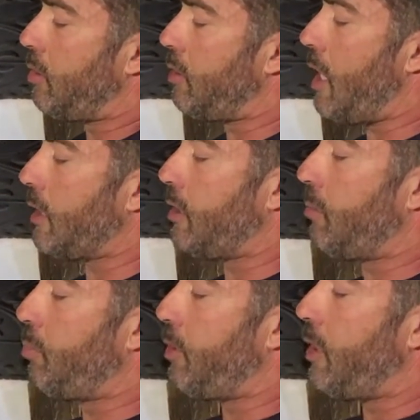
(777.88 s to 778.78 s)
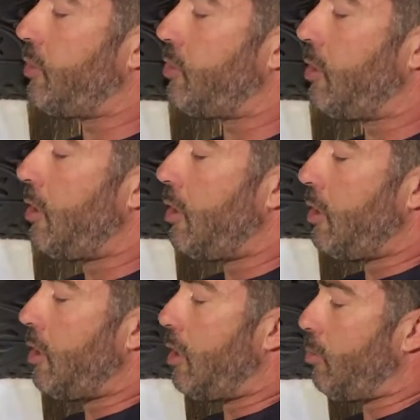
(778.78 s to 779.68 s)
lock it in place,
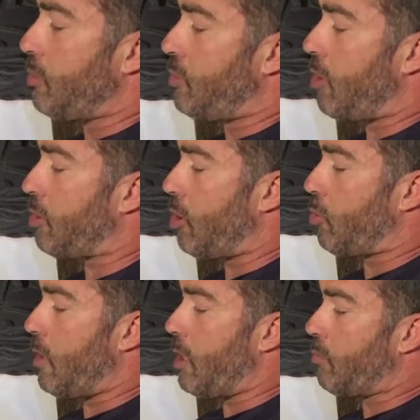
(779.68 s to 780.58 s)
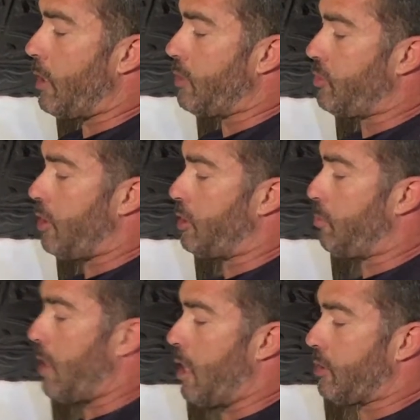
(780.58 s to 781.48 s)
and we'll tuck our ground right inside the
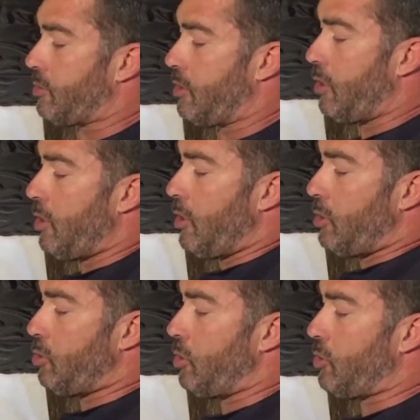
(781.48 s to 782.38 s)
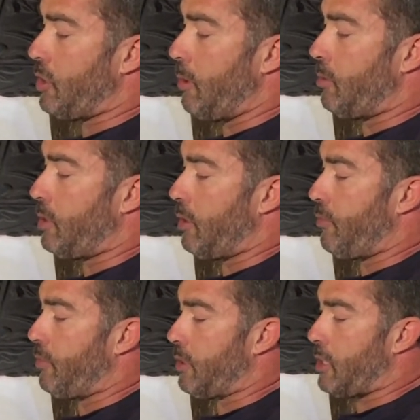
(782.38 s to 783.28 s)
box. Do the same thing
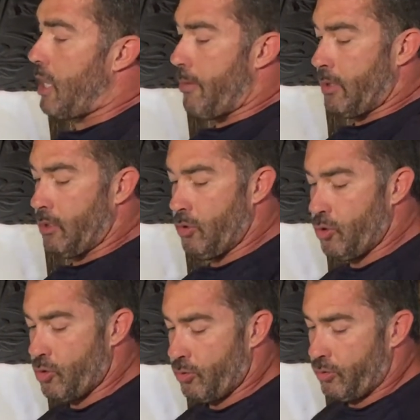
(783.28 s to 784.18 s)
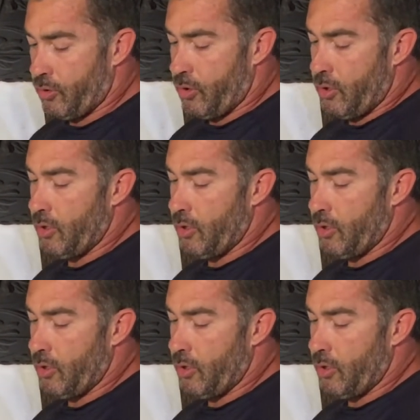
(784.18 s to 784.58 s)
for the common and neutrals.